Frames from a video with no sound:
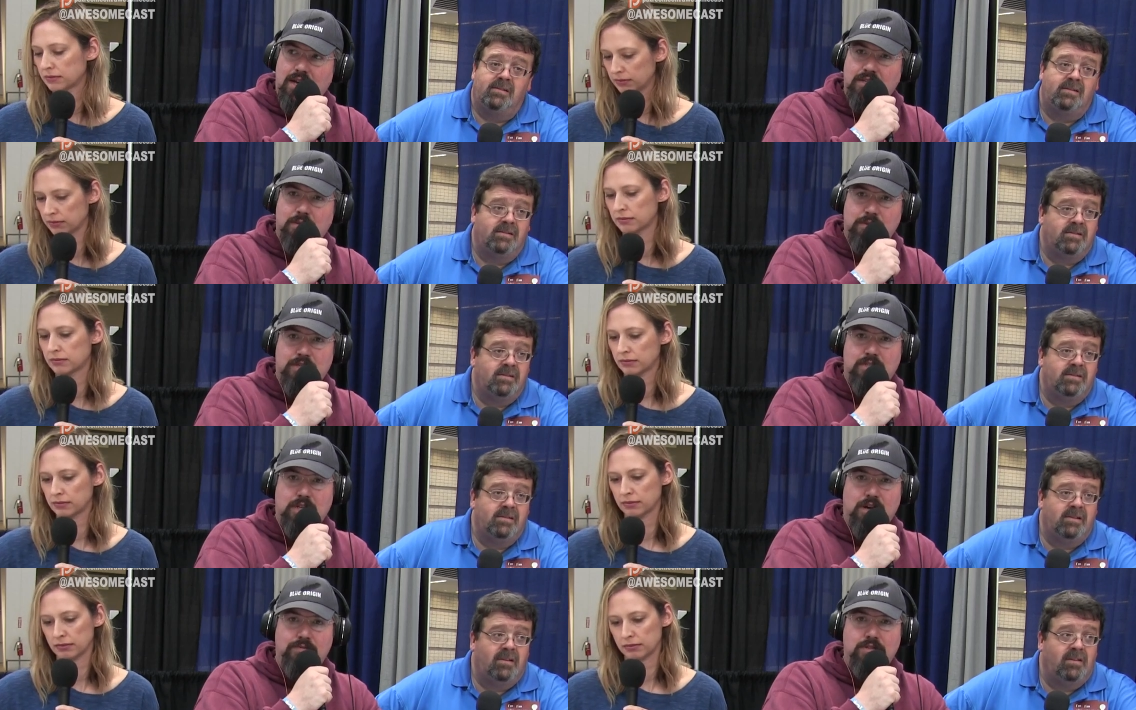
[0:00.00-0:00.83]
Speaker 1: some of the
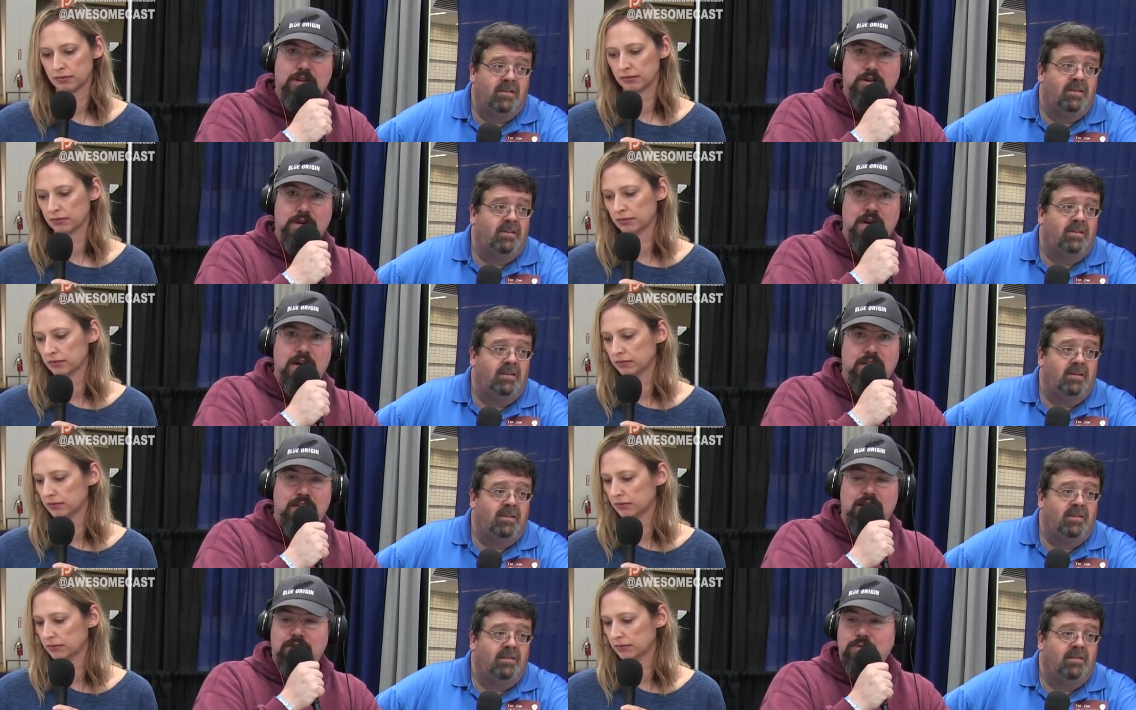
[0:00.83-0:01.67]
stuff. So
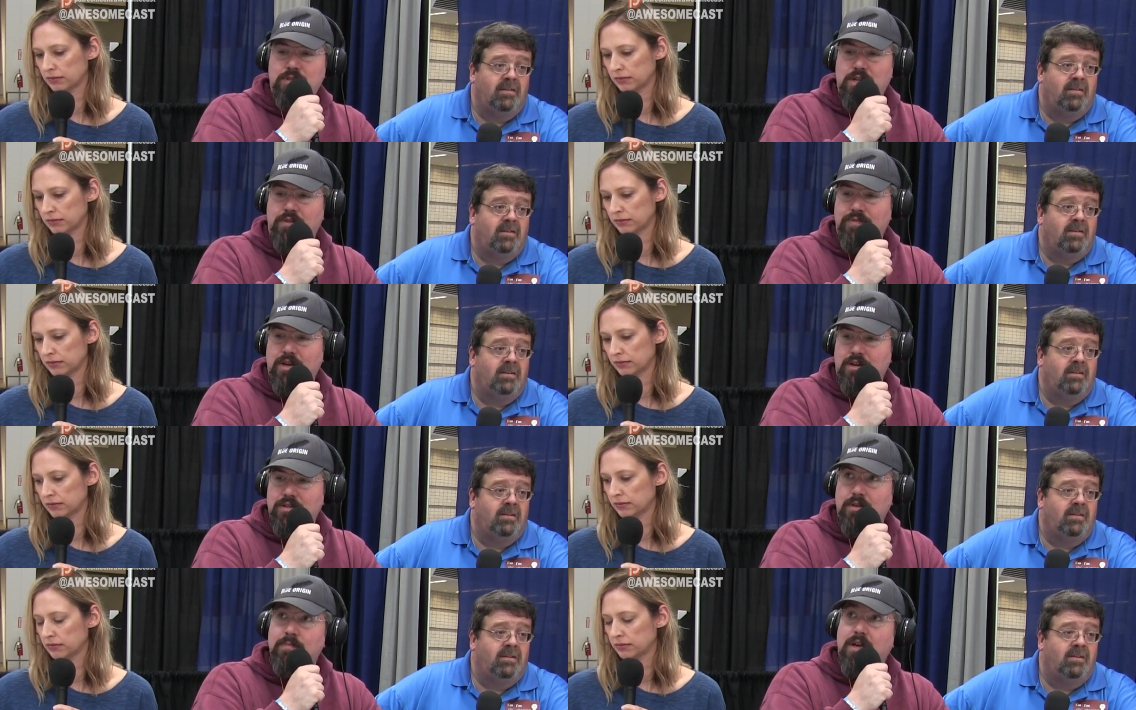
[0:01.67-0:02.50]
a lot of cool stuff
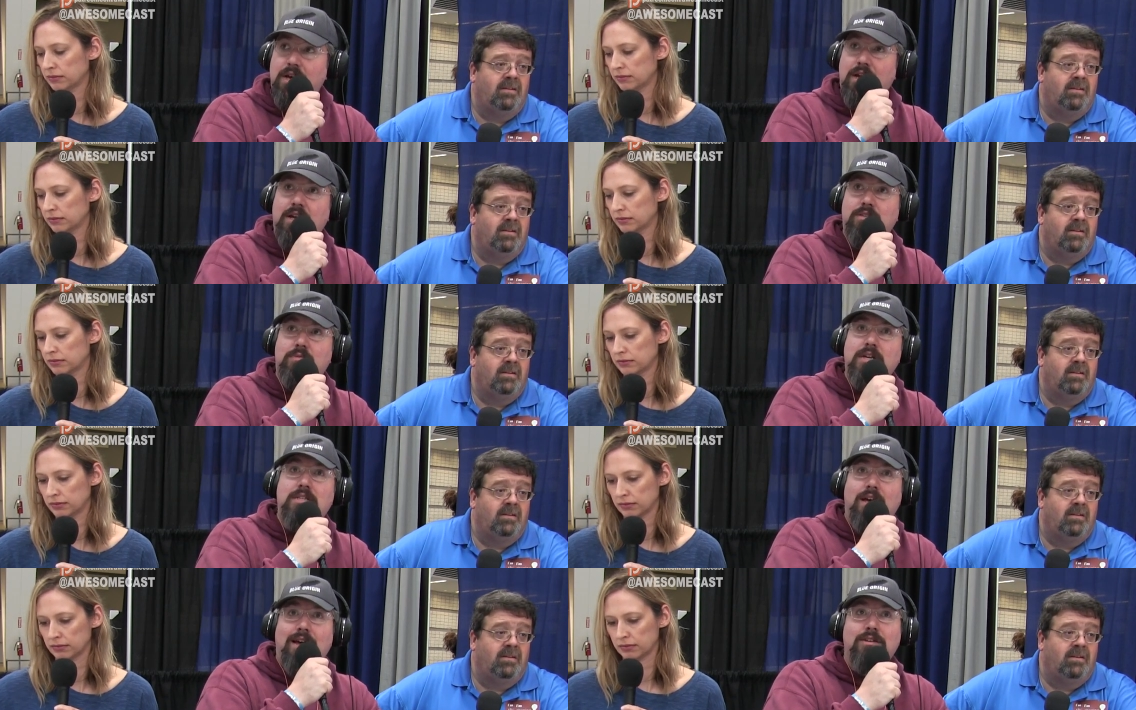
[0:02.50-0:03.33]
here. Some it's
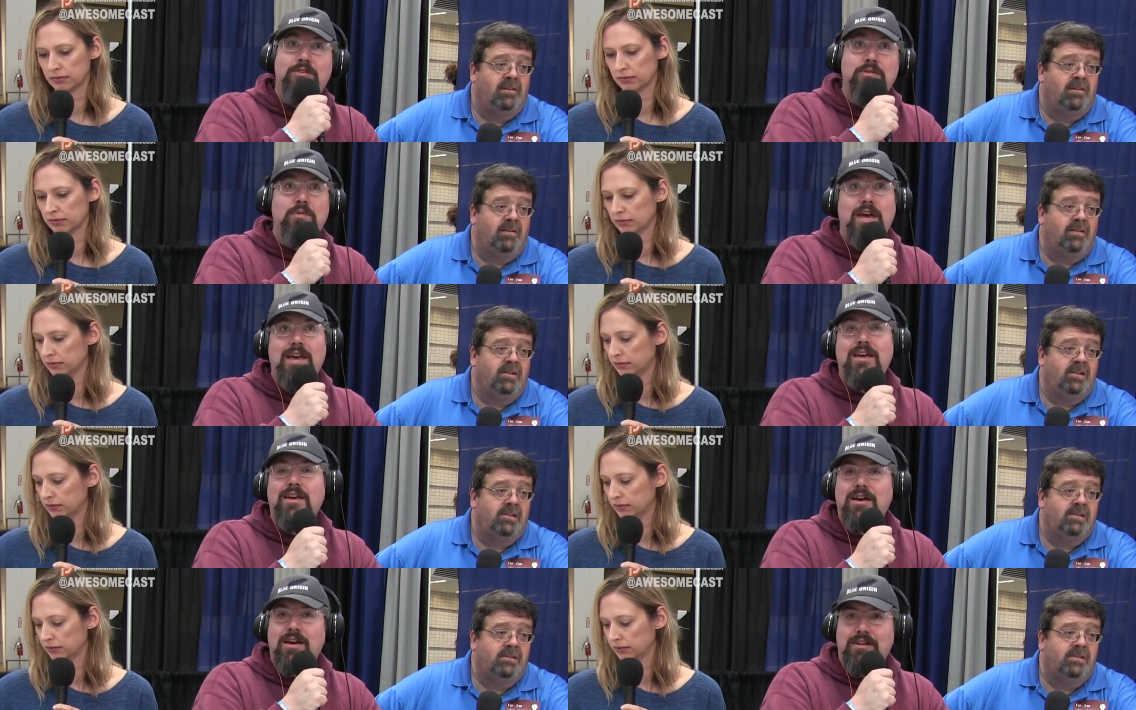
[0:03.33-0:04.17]
great to do
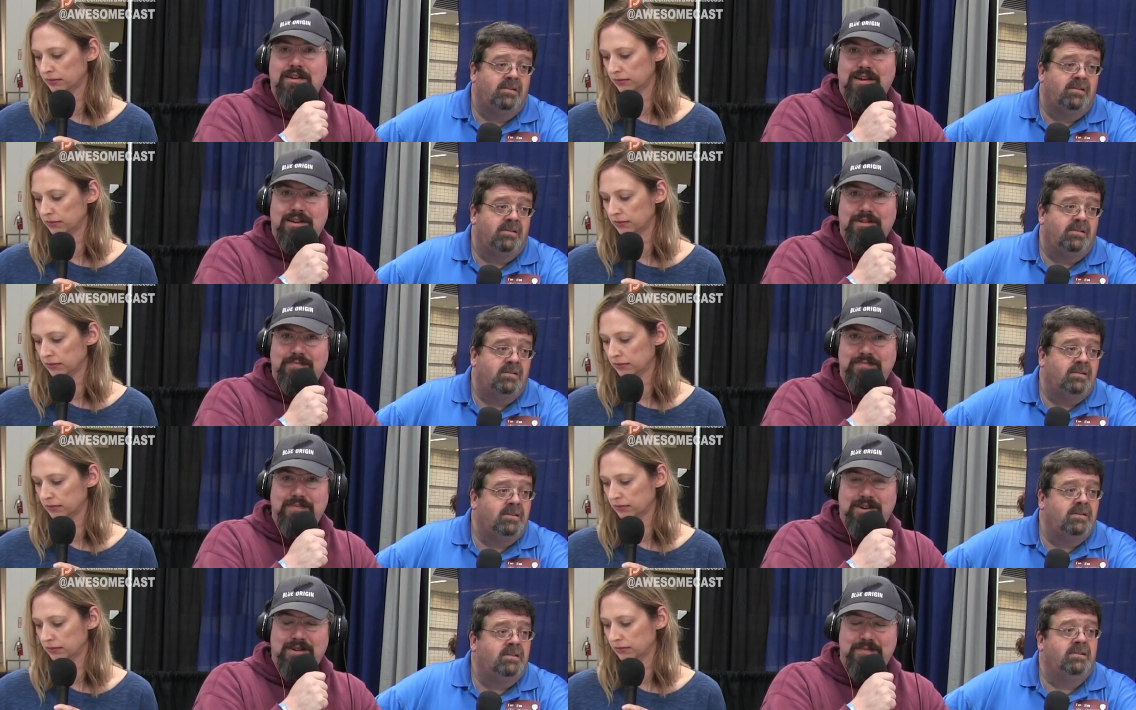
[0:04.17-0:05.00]
a, a,
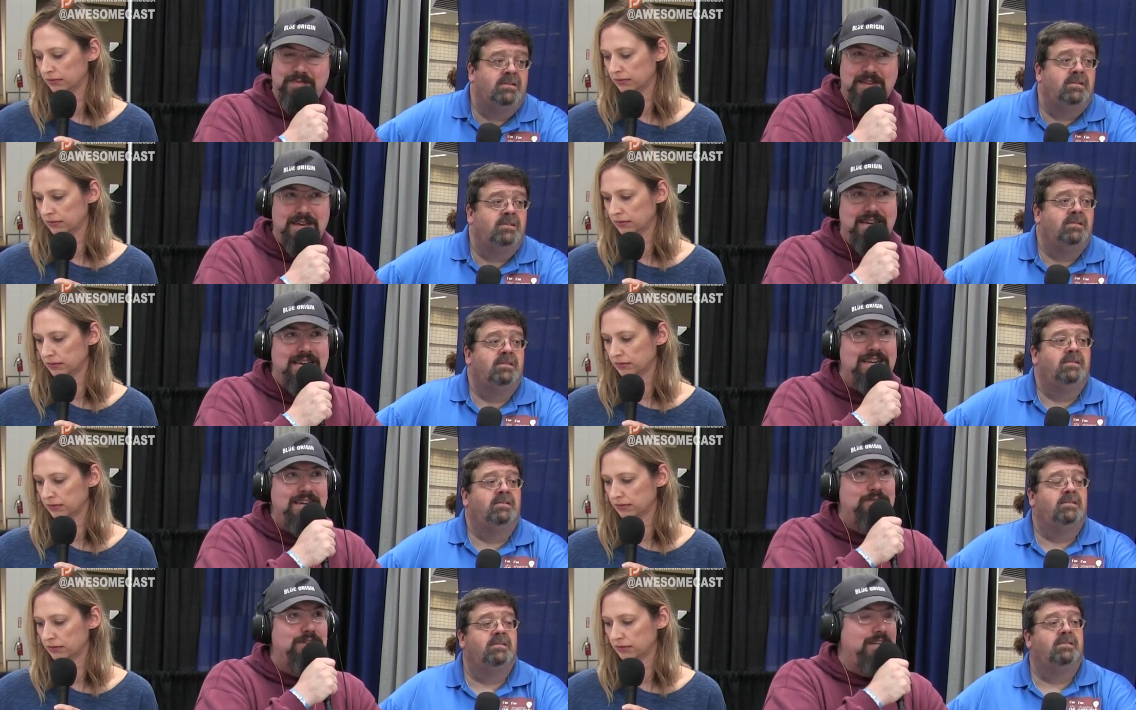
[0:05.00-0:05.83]
a thing
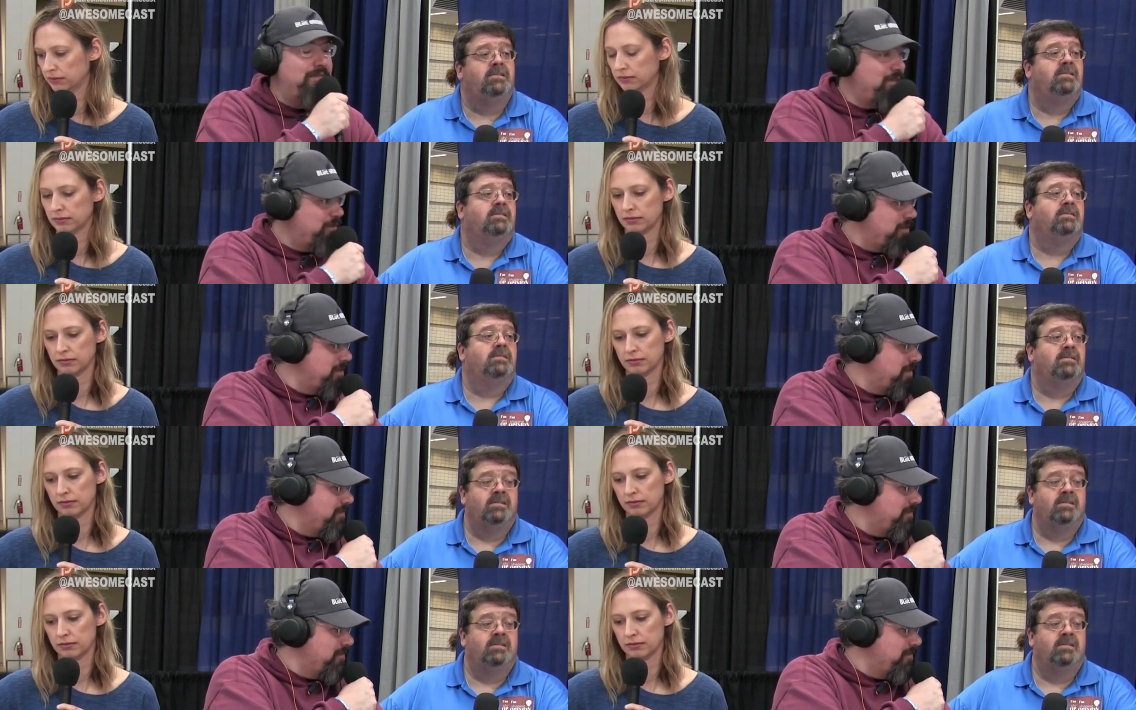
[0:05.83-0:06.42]
in here in David Lawrence